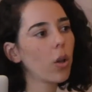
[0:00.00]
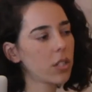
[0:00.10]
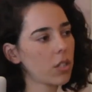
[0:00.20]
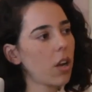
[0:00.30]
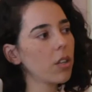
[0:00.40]

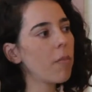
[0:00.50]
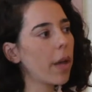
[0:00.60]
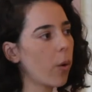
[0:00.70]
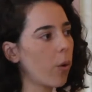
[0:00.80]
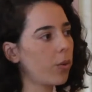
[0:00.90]
start
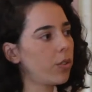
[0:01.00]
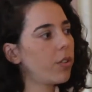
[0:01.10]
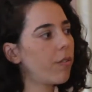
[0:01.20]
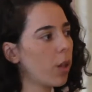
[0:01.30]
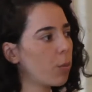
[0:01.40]
my own
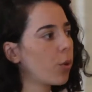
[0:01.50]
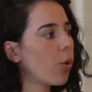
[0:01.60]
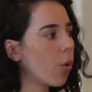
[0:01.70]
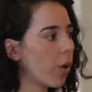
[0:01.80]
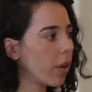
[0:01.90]
developer
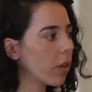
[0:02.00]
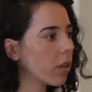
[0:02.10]
org